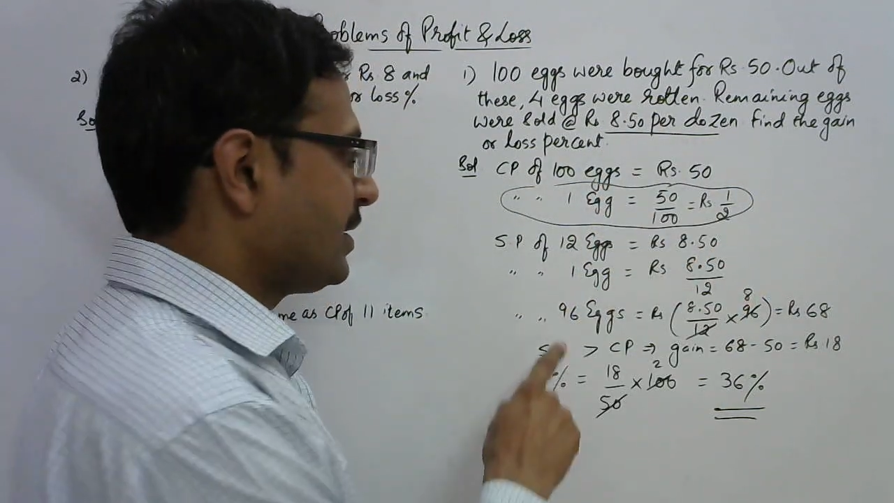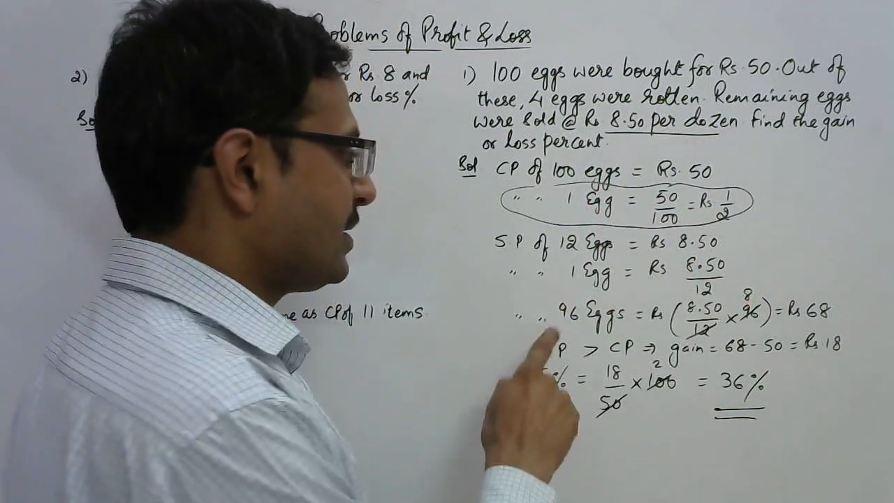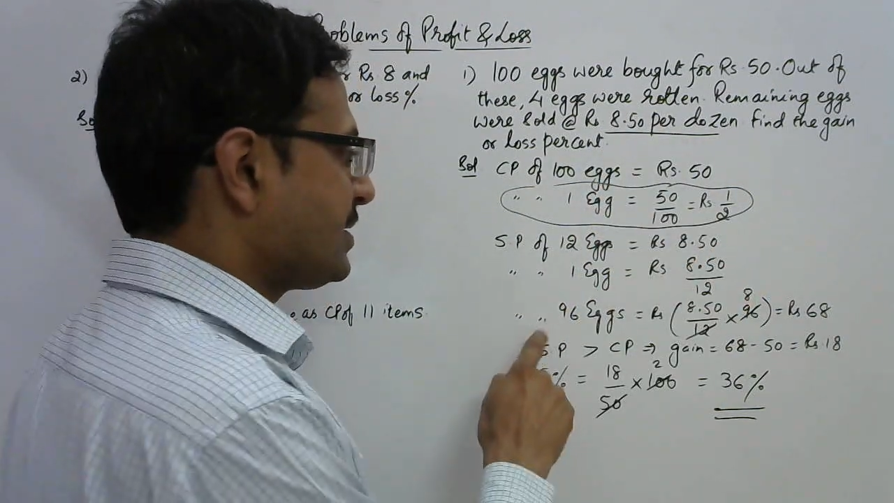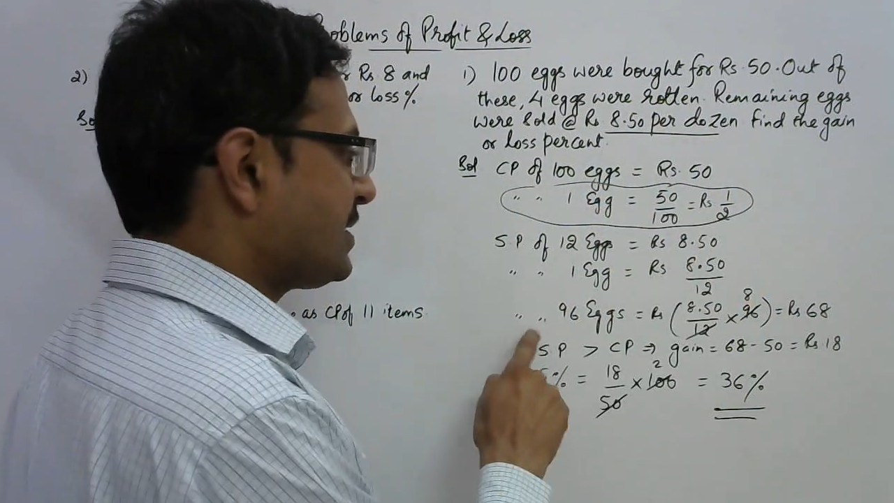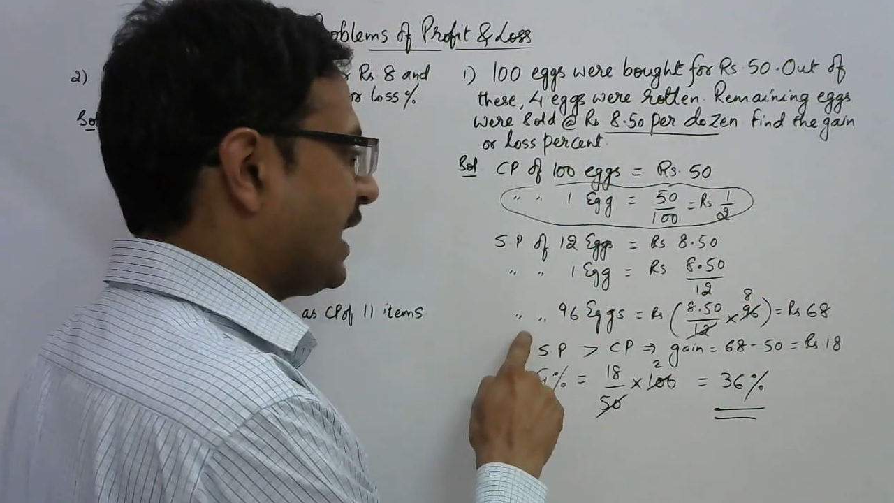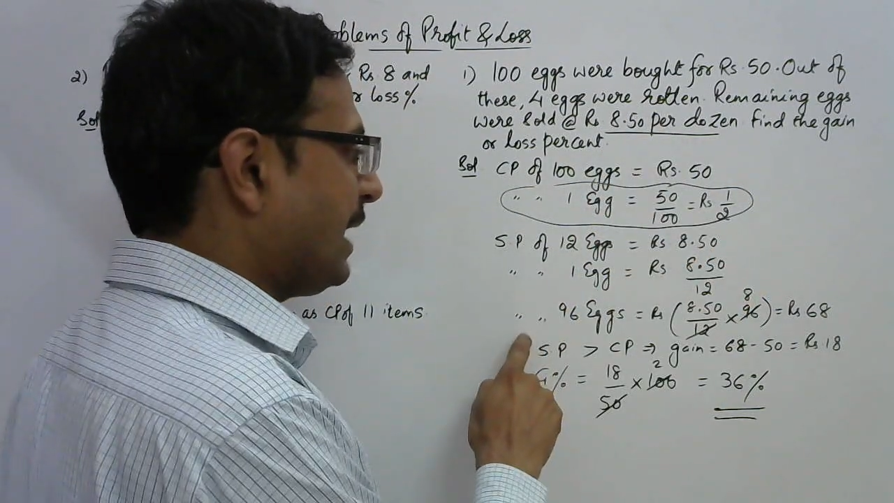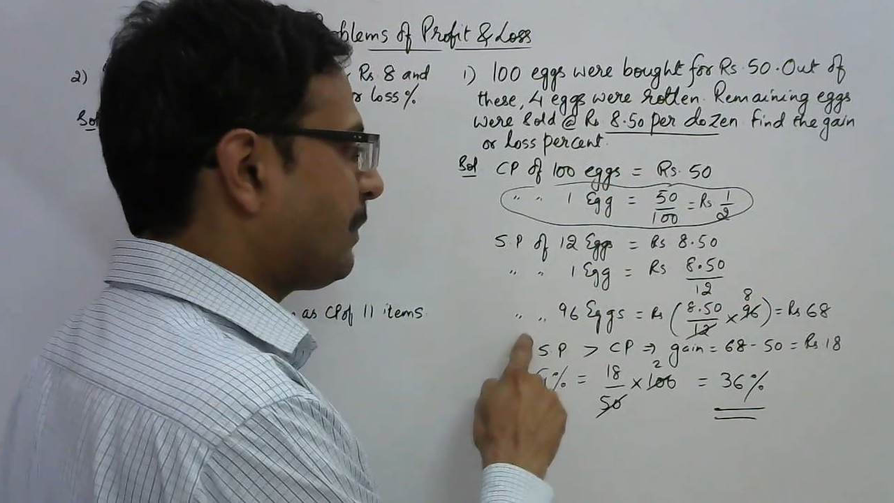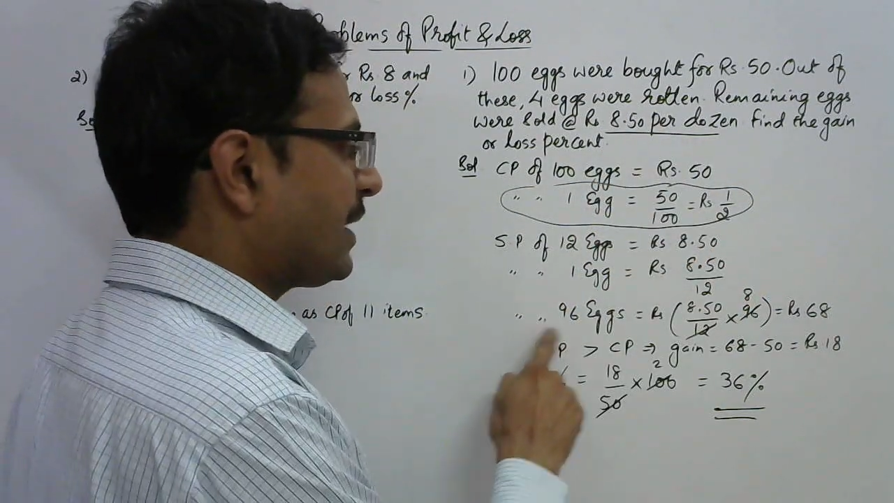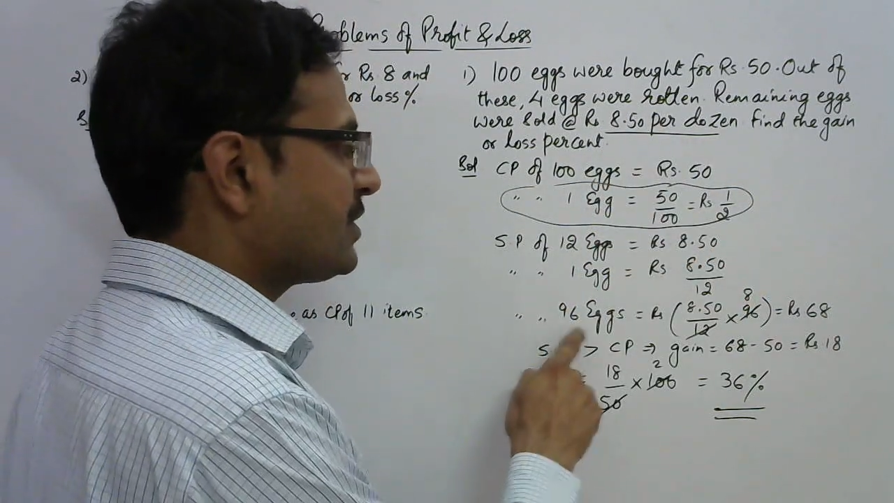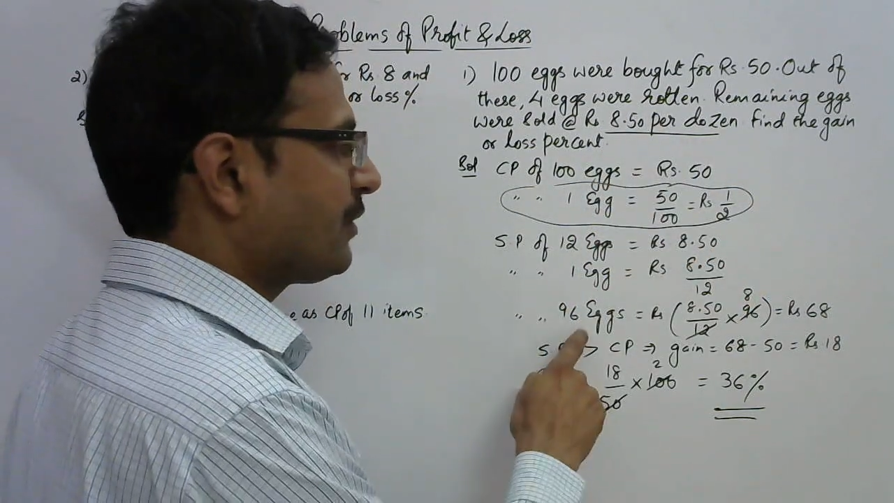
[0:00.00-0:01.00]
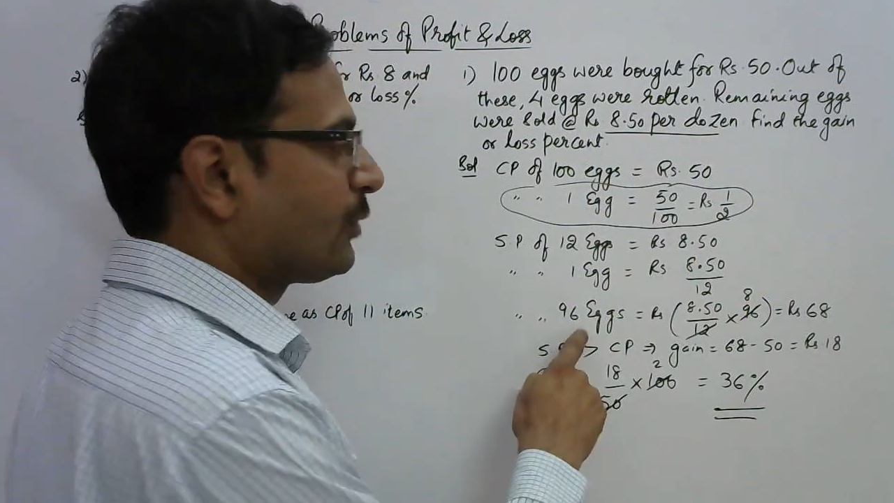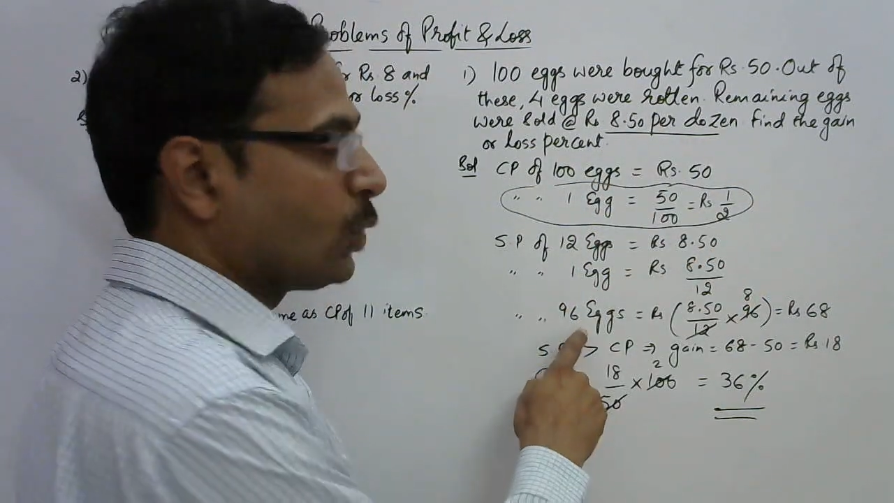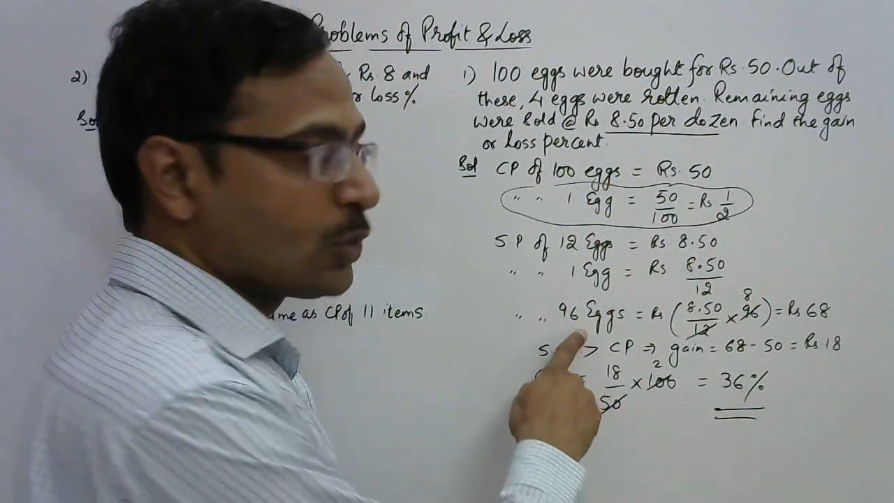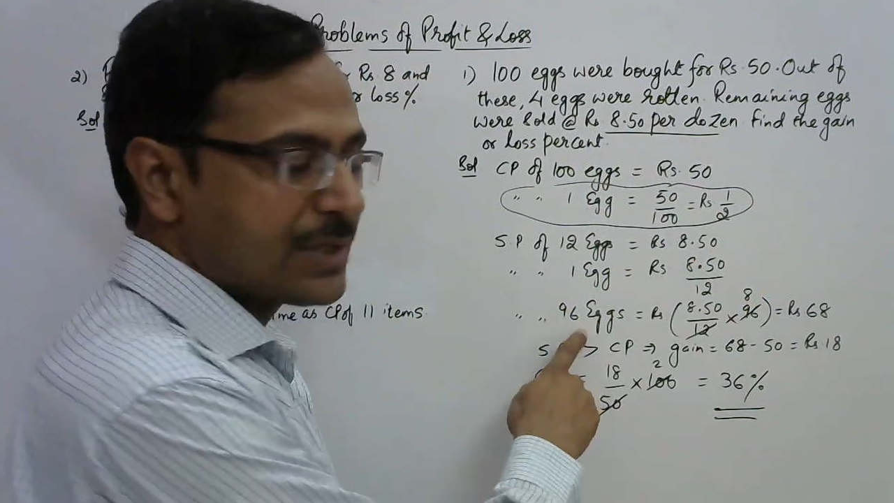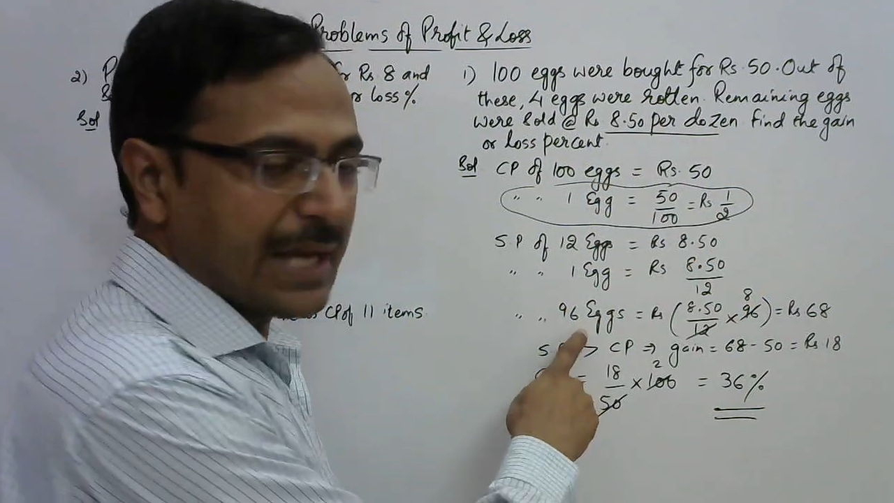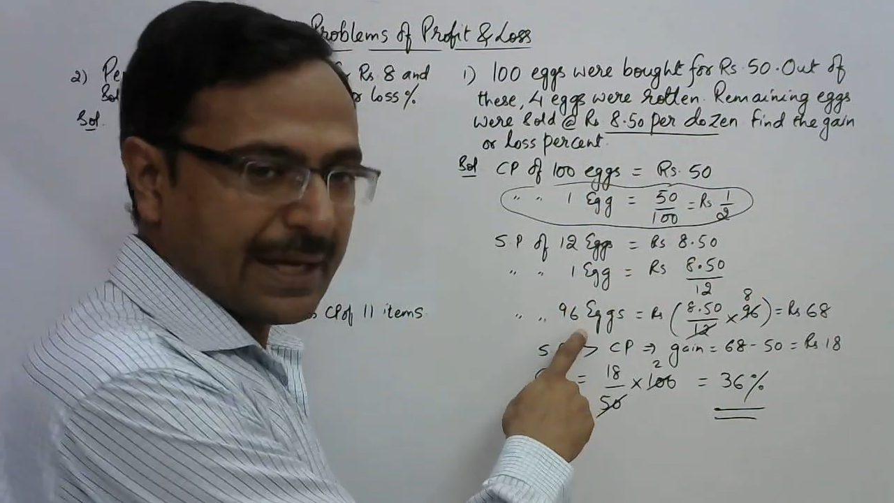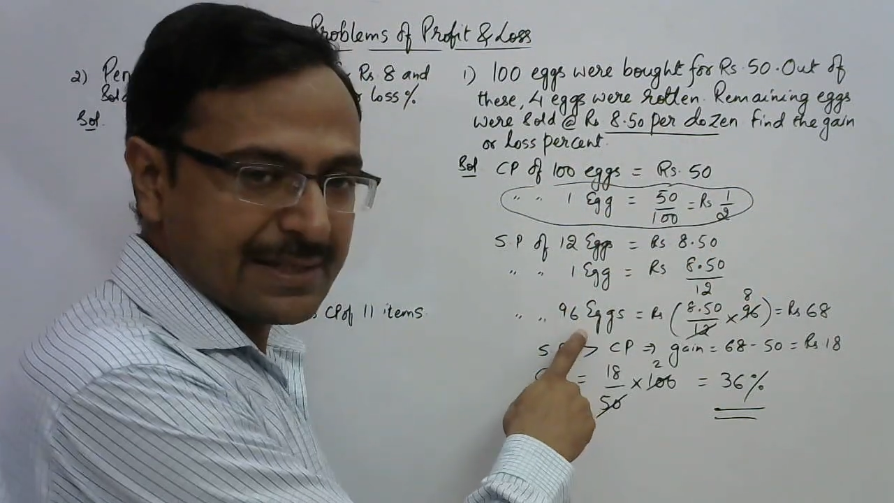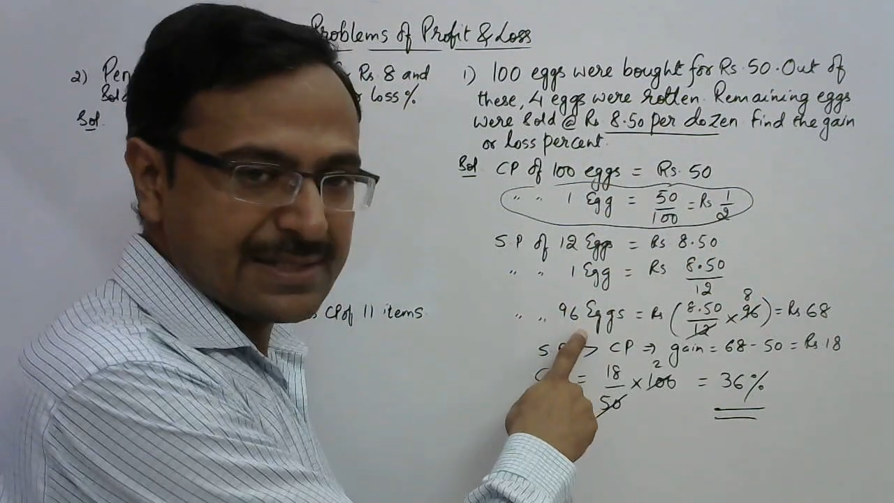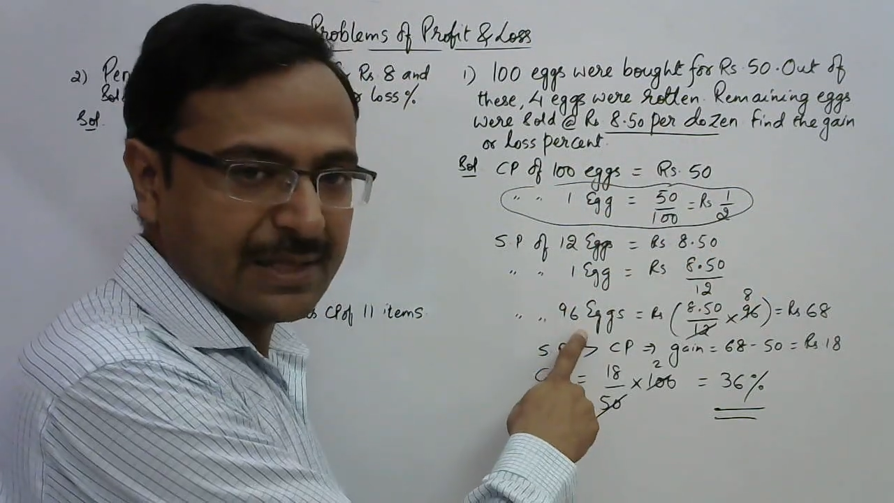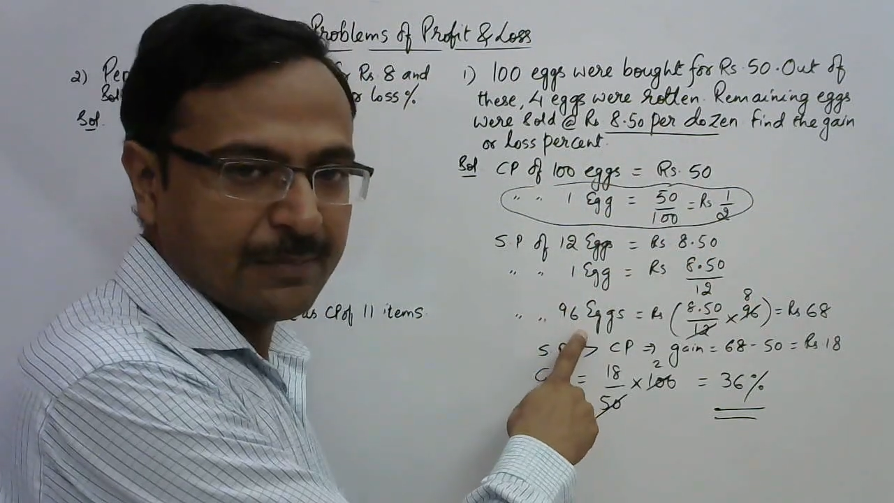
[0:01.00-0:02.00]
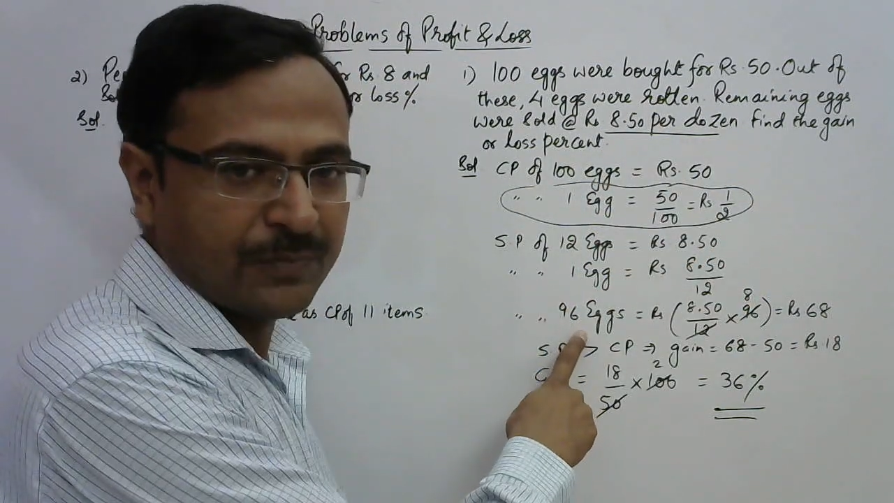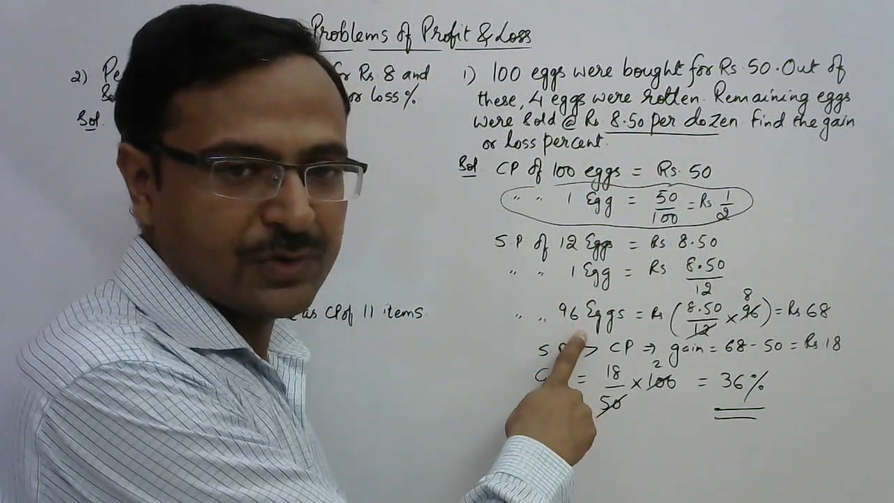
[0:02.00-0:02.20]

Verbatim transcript: selling price of those eggs,